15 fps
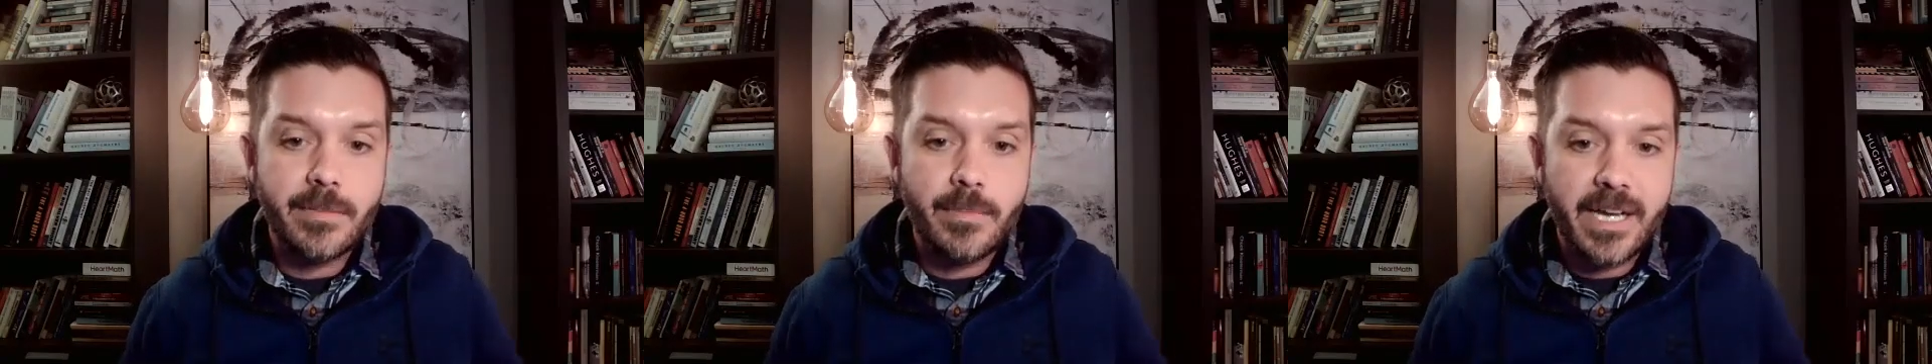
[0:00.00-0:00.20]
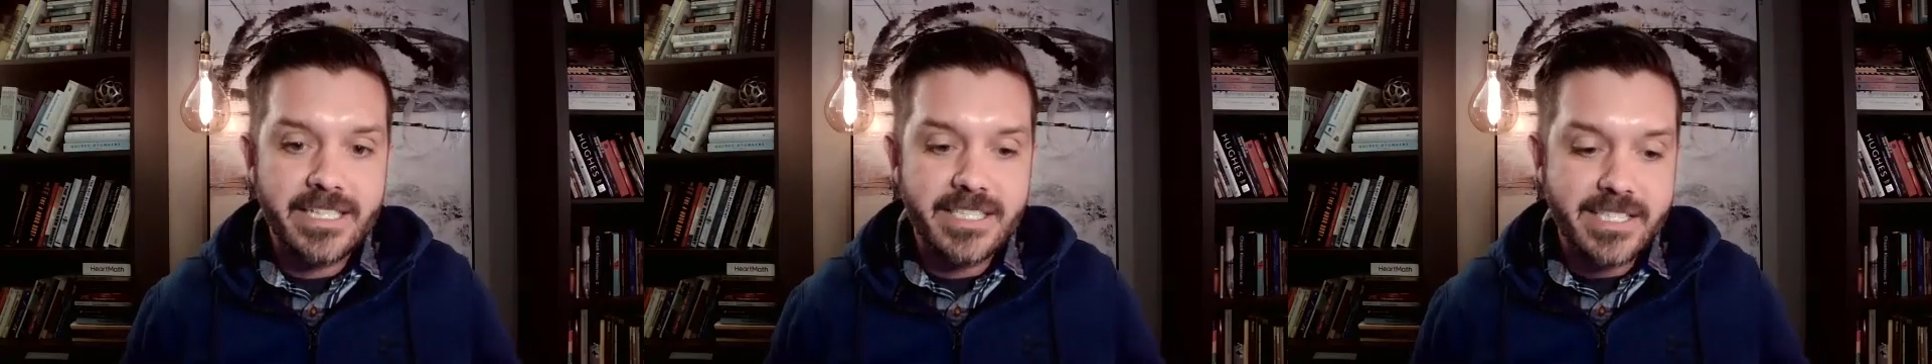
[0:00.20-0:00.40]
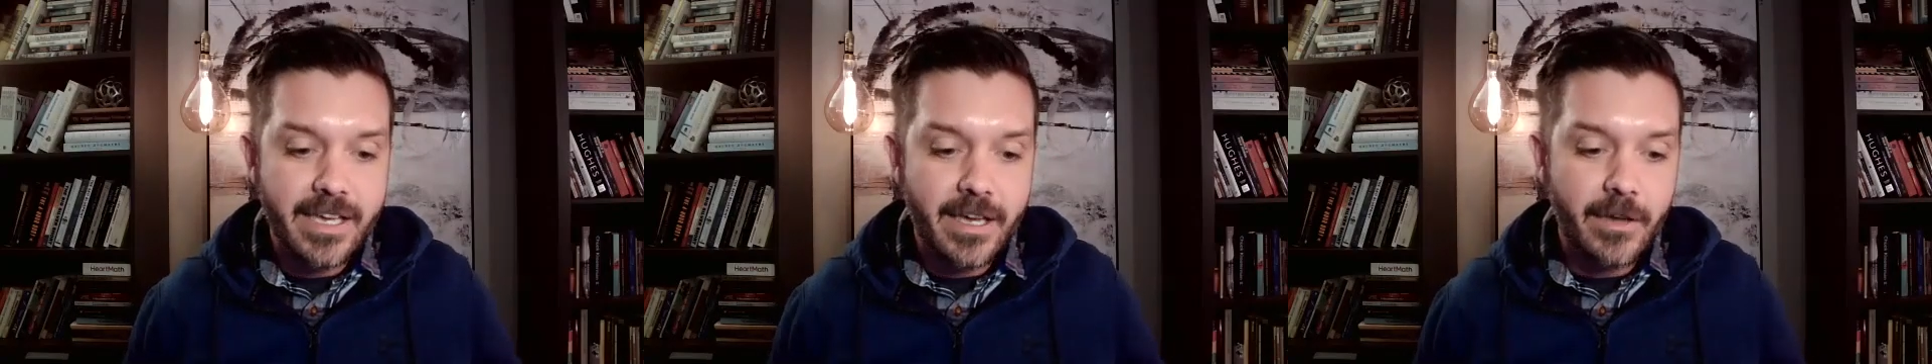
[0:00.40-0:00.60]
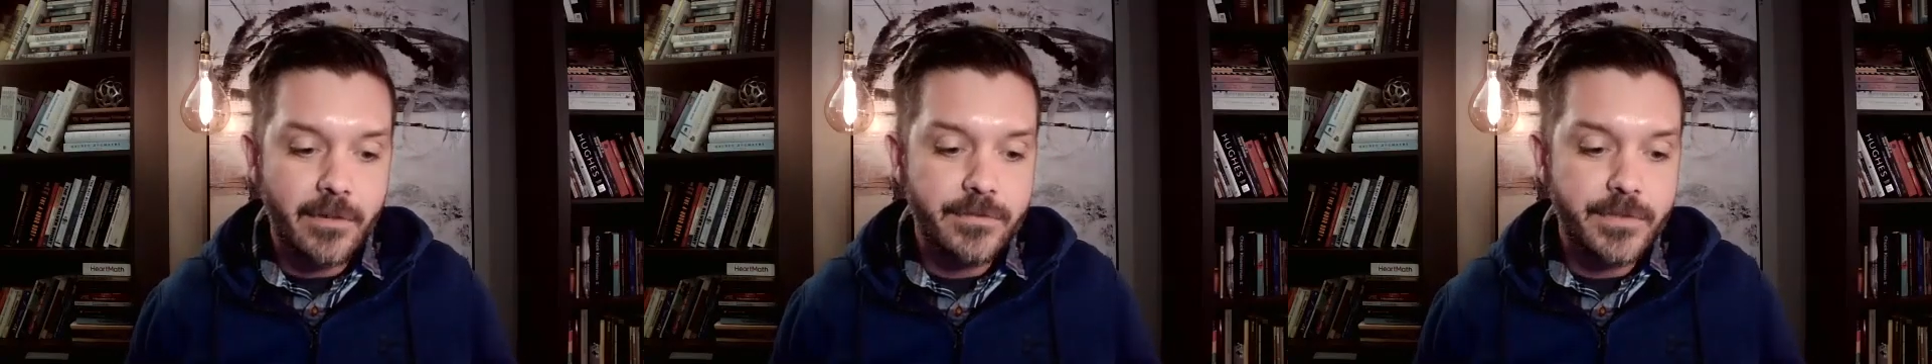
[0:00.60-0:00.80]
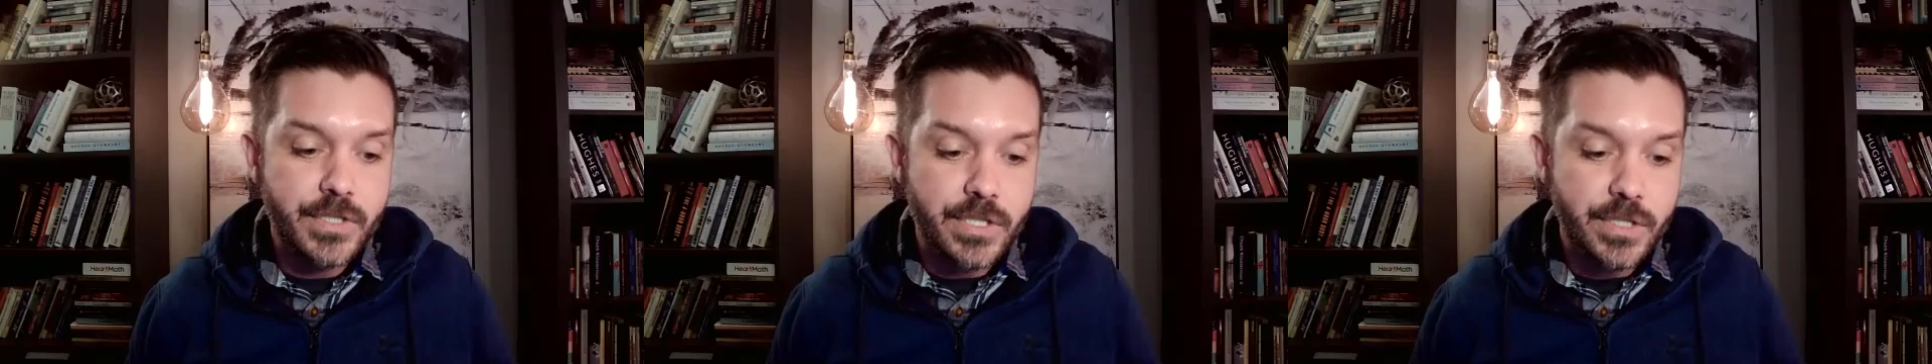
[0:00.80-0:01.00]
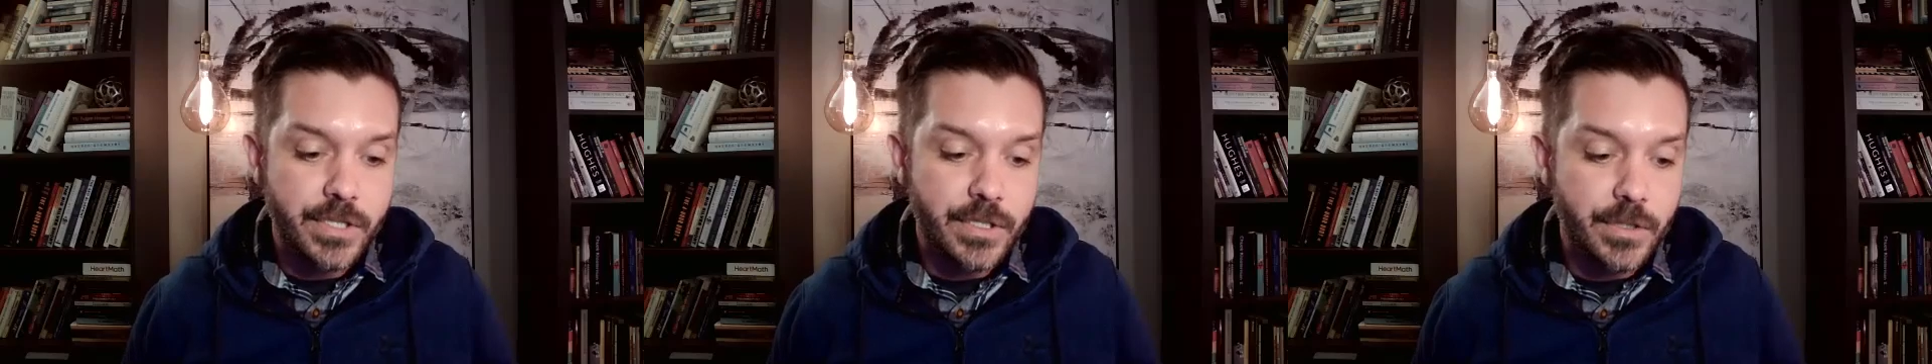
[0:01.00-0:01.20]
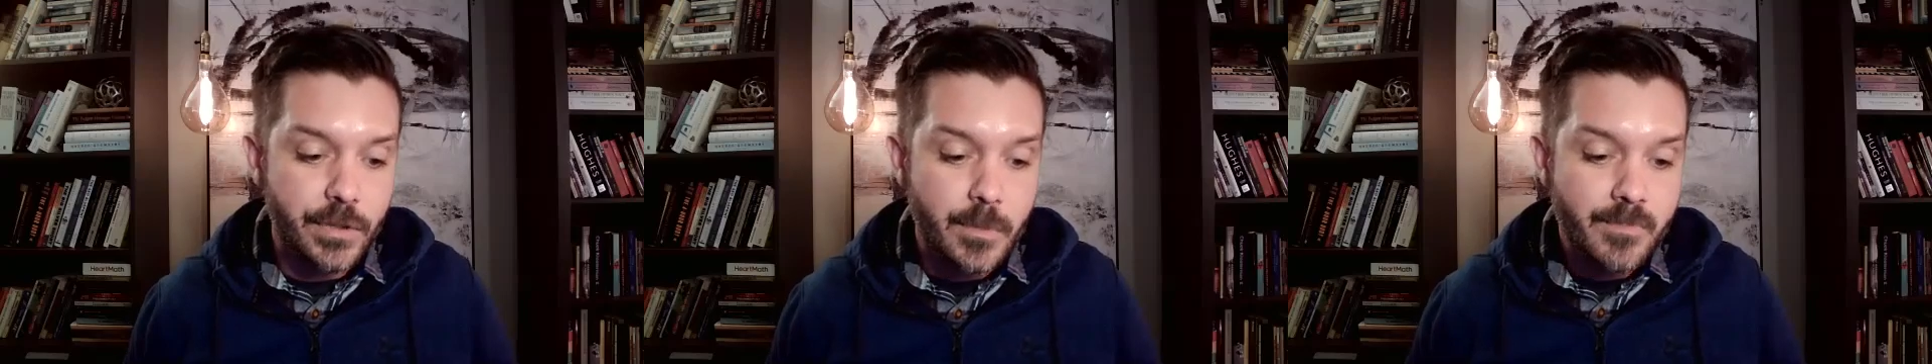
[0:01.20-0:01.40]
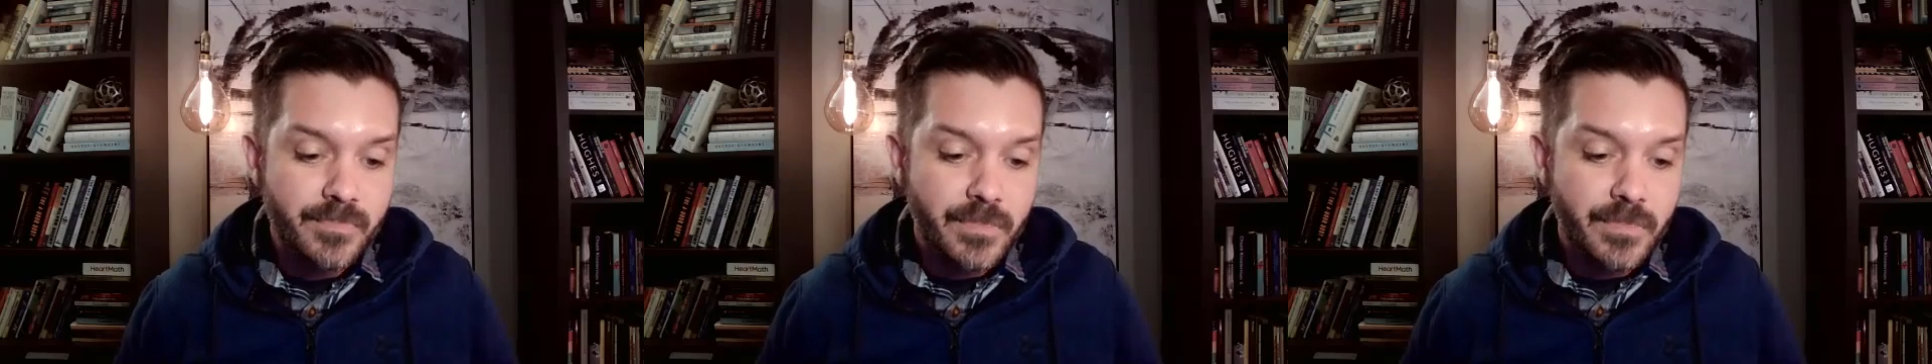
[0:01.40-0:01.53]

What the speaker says: myself to,